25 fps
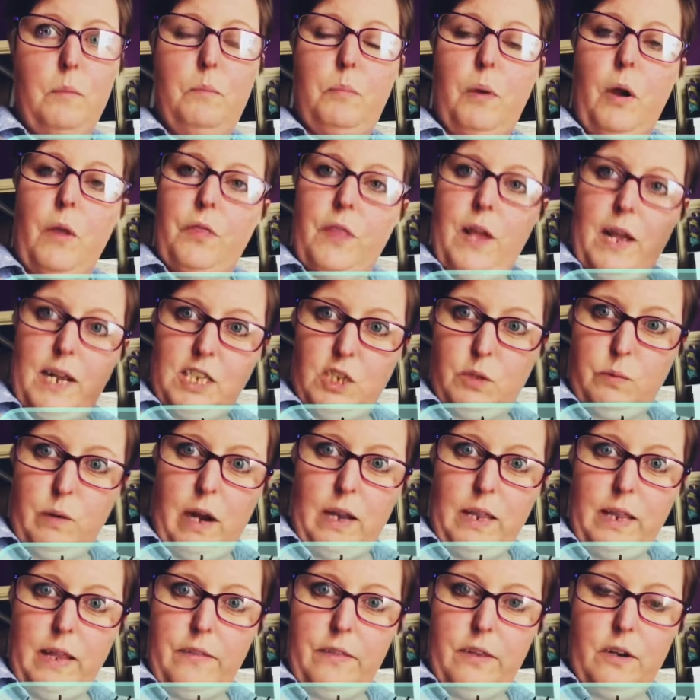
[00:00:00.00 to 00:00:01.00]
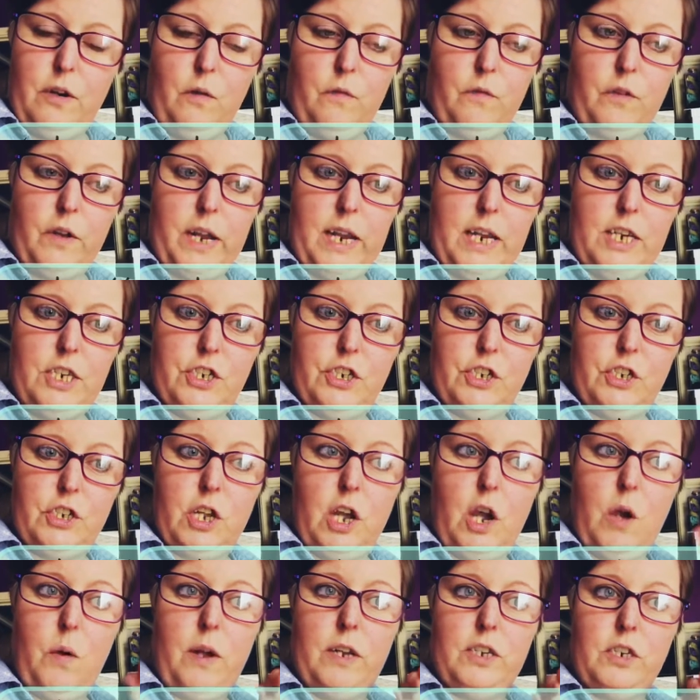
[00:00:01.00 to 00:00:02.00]
But that's where I let the notifications
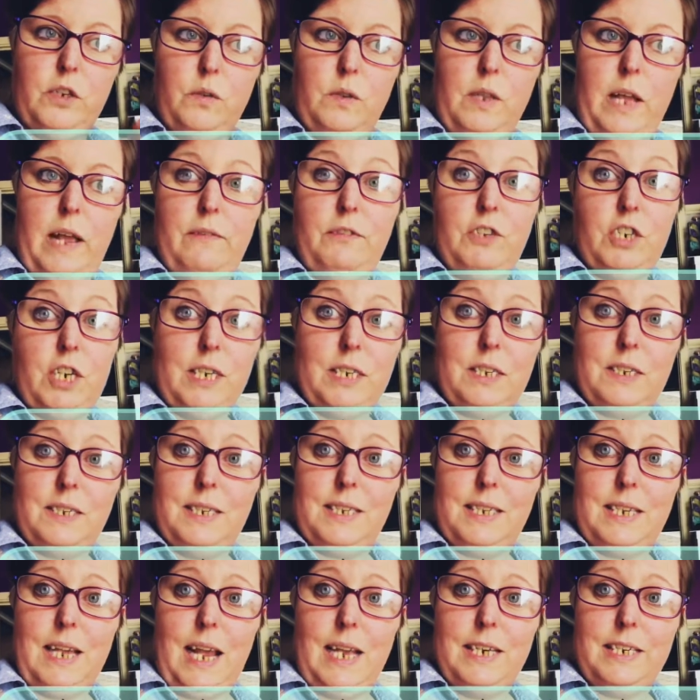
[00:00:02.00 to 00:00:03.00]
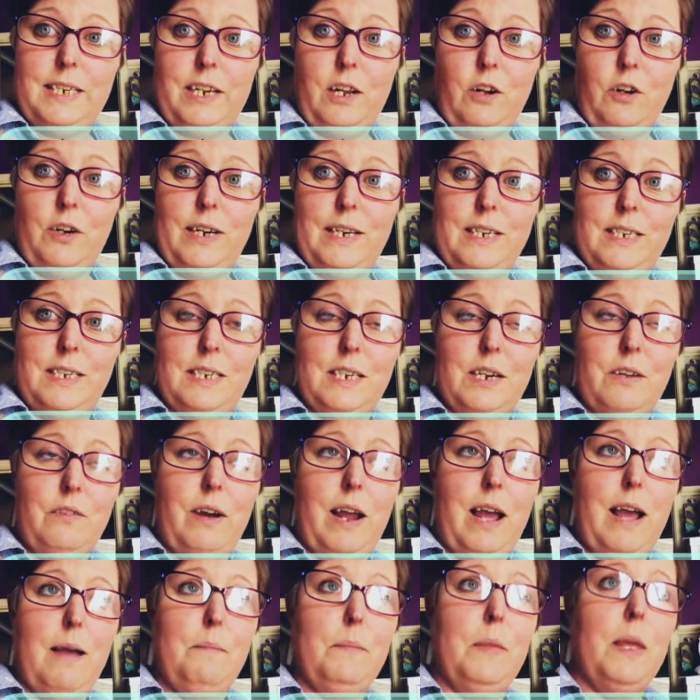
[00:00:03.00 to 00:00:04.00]
go. I do live chats on Saturday on
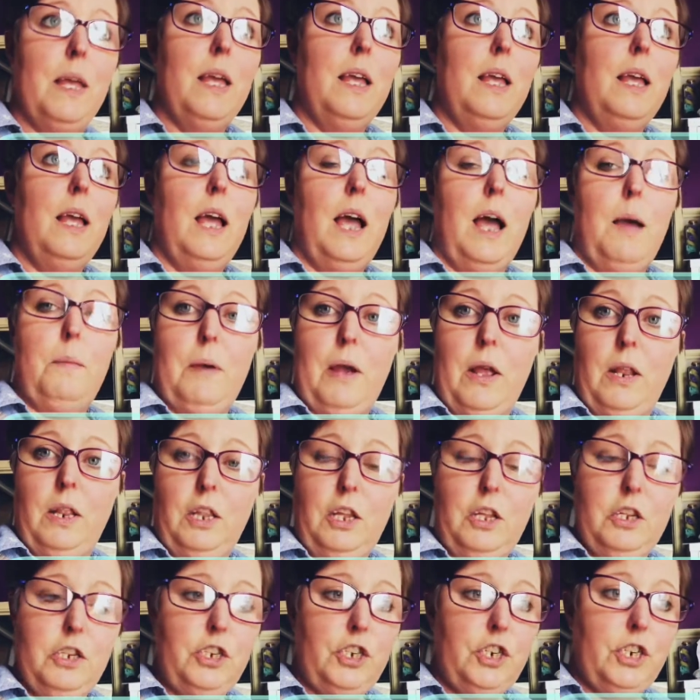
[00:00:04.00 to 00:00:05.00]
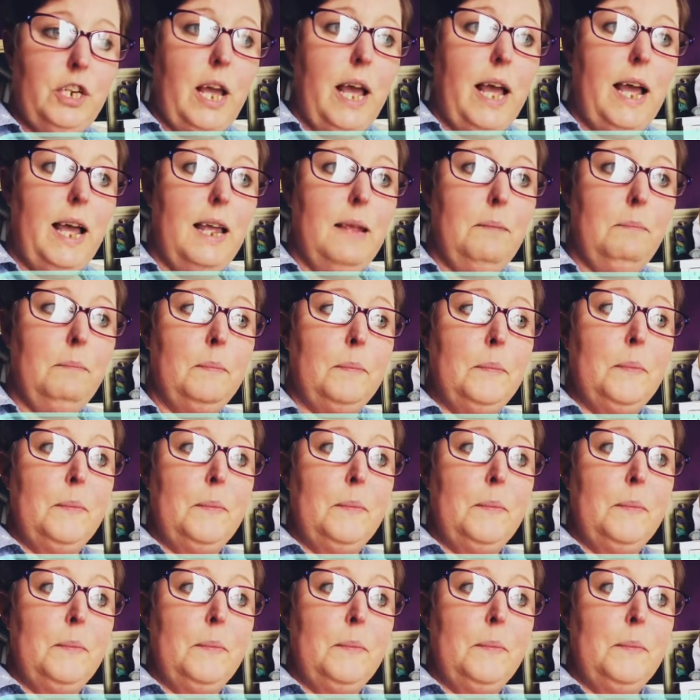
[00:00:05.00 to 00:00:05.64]
Instagram about lunchtime.